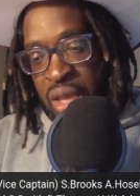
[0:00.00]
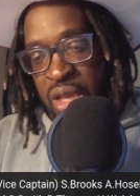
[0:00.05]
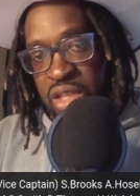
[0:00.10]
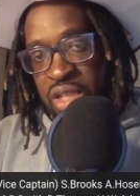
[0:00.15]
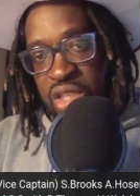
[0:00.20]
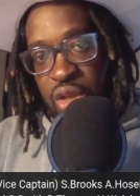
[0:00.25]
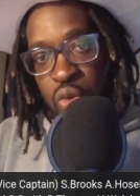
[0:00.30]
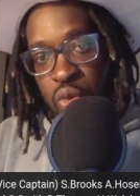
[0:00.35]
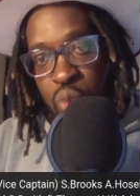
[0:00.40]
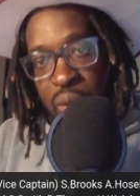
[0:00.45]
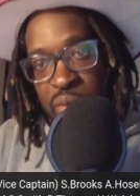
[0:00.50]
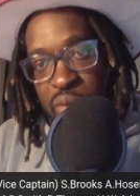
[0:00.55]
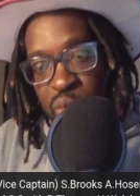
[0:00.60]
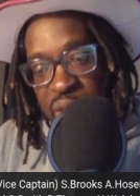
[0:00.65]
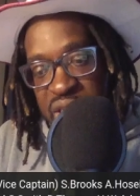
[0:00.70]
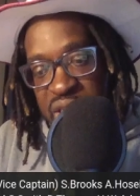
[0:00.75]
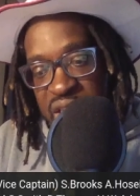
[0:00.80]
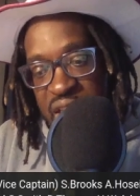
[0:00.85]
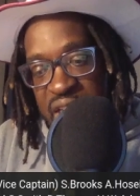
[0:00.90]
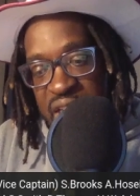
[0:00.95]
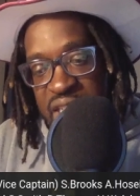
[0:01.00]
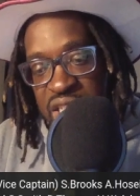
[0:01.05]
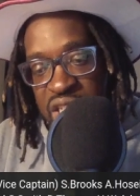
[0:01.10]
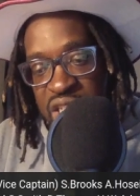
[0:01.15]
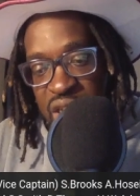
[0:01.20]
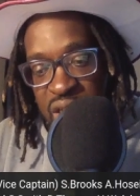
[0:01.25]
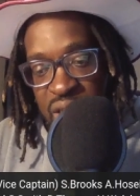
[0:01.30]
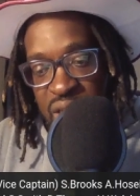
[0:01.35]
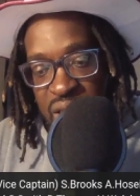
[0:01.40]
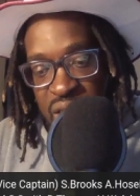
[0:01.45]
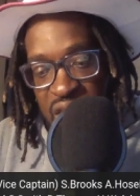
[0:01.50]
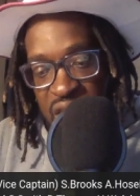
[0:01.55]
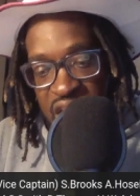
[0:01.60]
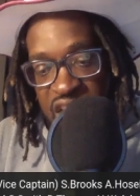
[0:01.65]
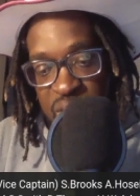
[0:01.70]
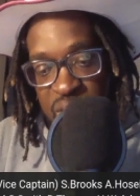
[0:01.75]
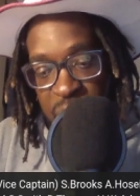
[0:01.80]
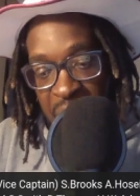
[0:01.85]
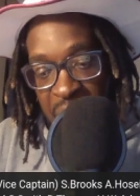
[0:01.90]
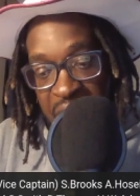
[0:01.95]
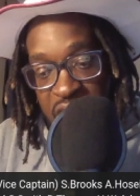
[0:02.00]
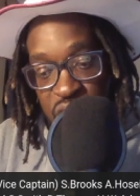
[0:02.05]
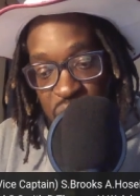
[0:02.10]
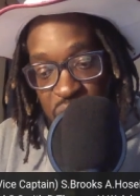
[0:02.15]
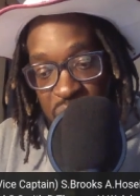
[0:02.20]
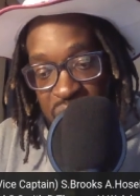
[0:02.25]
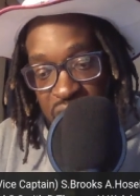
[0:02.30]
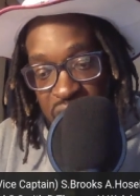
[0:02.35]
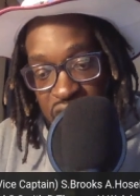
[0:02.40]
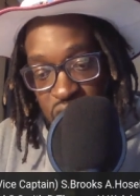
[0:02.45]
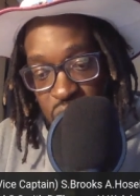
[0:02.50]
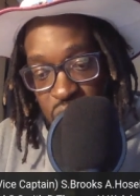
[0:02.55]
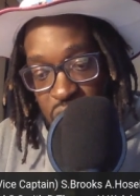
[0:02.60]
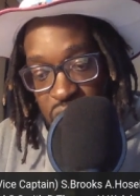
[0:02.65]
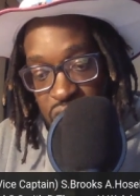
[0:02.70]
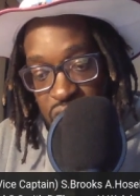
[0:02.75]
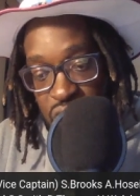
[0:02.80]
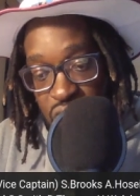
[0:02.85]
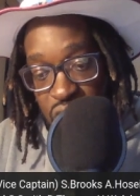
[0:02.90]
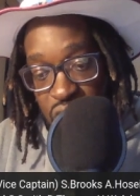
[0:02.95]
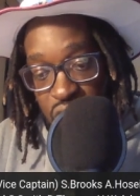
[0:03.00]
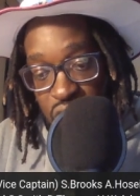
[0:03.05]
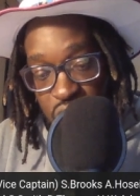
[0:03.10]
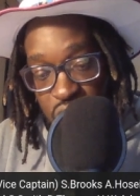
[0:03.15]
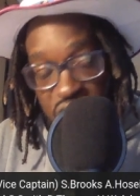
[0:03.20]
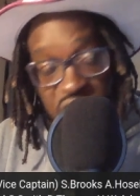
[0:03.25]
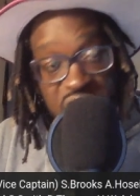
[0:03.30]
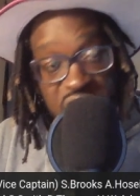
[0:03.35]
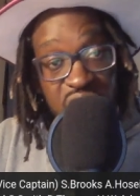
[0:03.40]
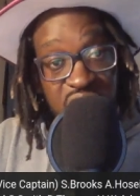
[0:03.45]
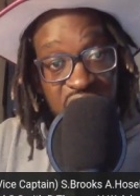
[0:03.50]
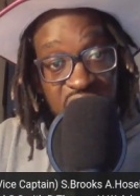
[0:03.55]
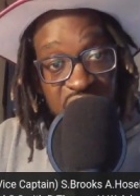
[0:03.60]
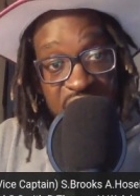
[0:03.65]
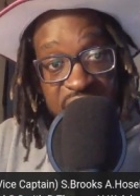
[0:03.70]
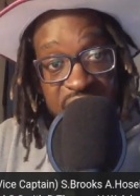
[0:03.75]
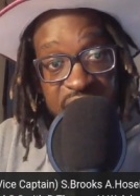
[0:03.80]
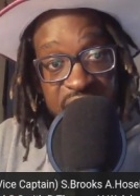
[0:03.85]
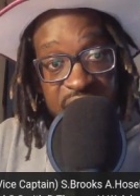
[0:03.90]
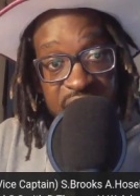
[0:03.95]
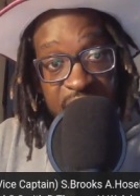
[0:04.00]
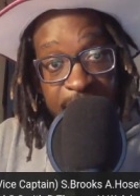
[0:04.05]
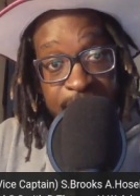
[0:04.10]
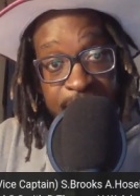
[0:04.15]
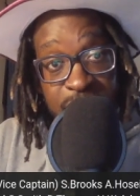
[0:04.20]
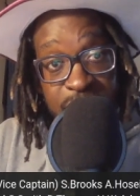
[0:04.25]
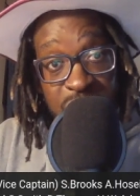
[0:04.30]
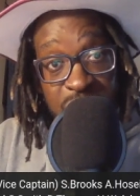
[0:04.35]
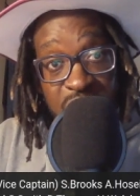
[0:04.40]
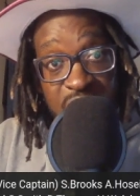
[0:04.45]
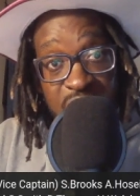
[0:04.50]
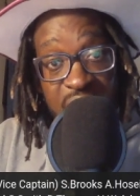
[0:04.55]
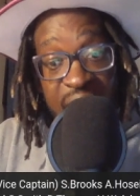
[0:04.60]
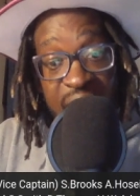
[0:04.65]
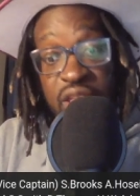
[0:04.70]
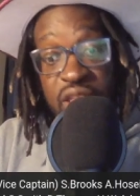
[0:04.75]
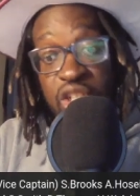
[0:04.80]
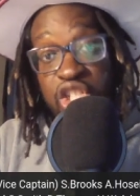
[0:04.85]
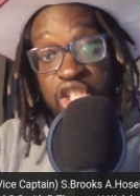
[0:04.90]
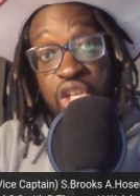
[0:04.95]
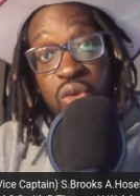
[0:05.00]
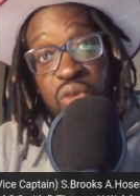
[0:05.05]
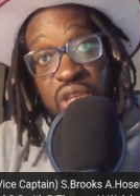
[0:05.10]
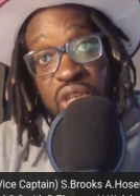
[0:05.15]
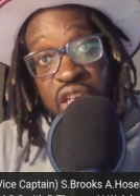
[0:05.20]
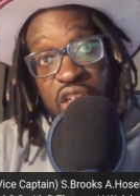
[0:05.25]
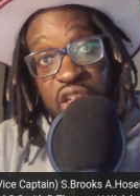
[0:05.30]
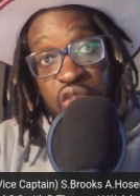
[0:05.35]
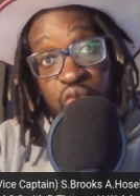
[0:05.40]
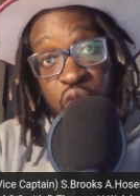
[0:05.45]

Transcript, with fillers: So when we went to India, these players were in the squad. Roston Chase. And the joke is